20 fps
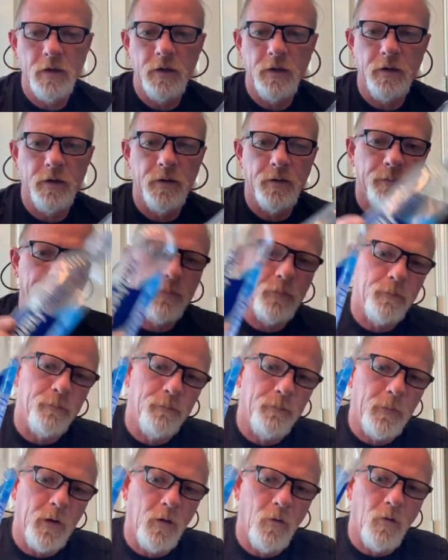A
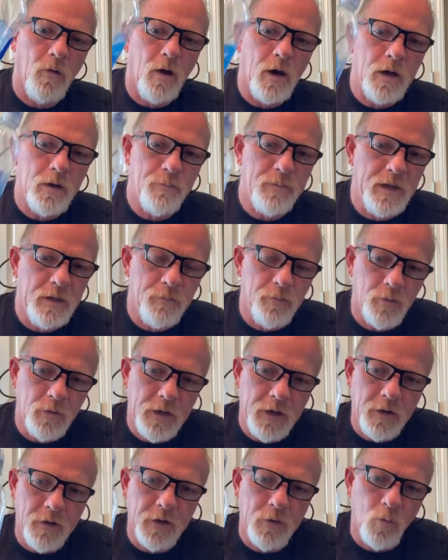lot of people
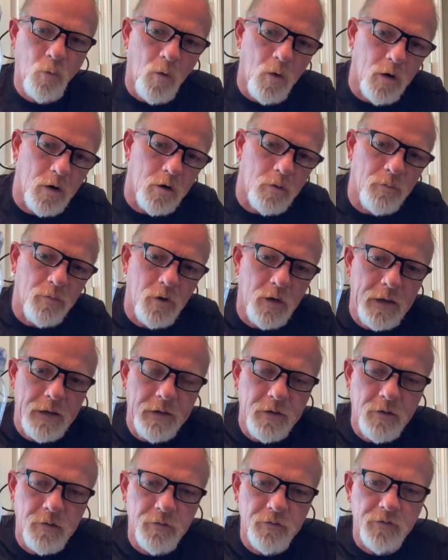carried water
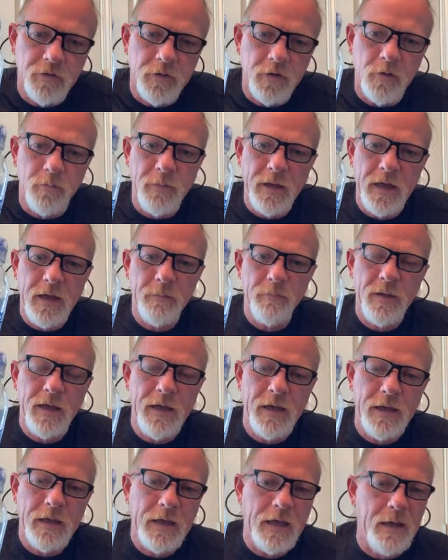bladders in their
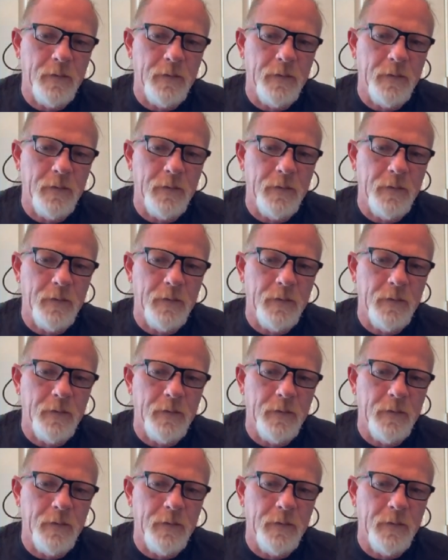backpack.